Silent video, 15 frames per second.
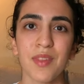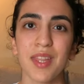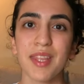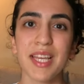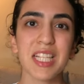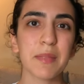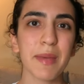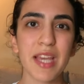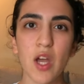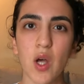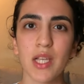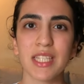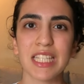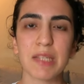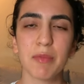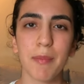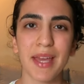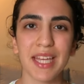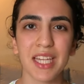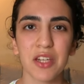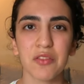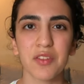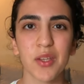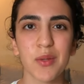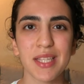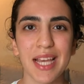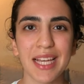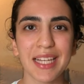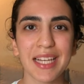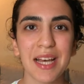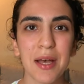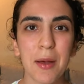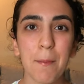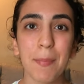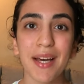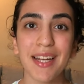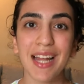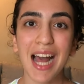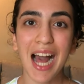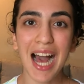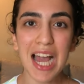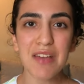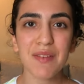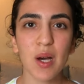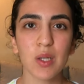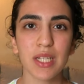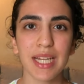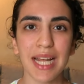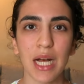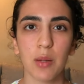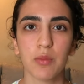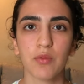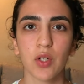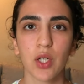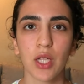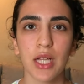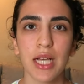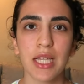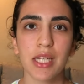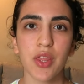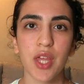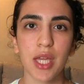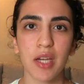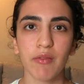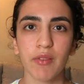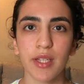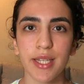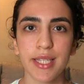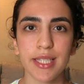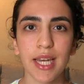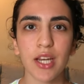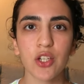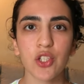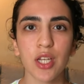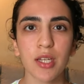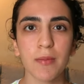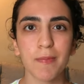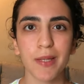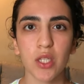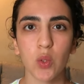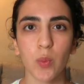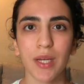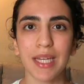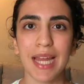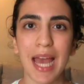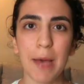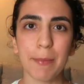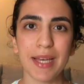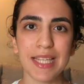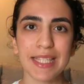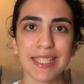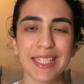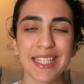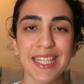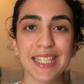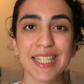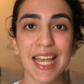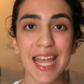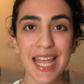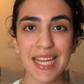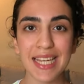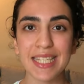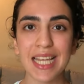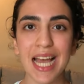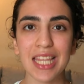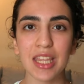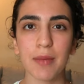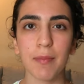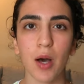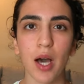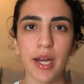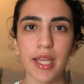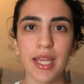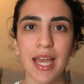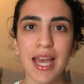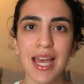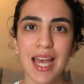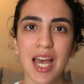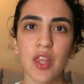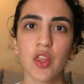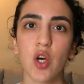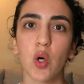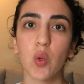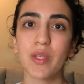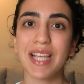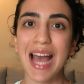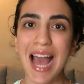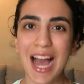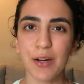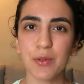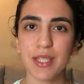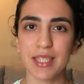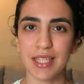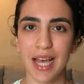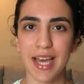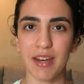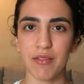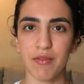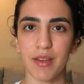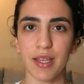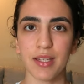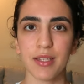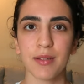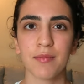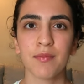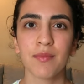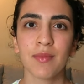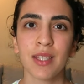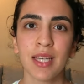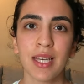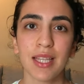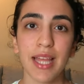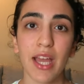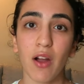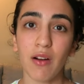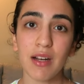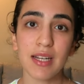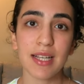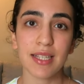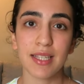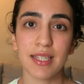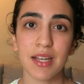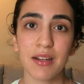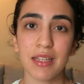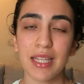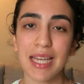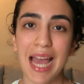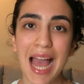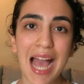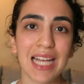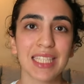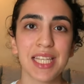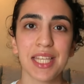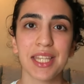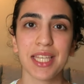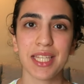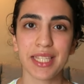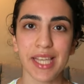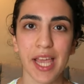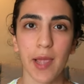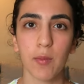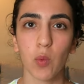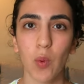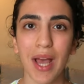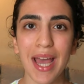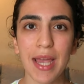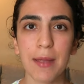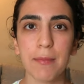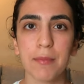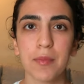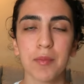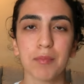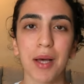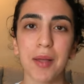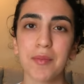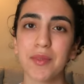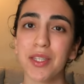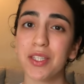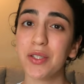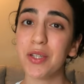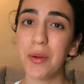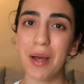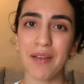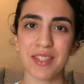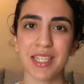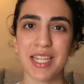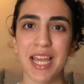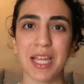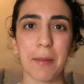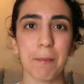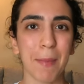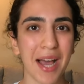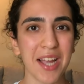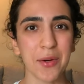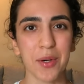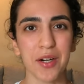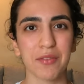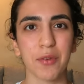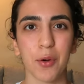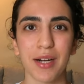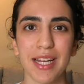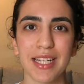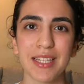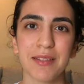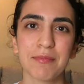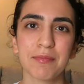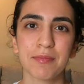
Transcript: This may all seem a bit confusing, but I found it helpful to think of the distinction between M S Cs inside the body and those outside of it. They aren't necessarily acting the same way, but you don't have to take my word for it.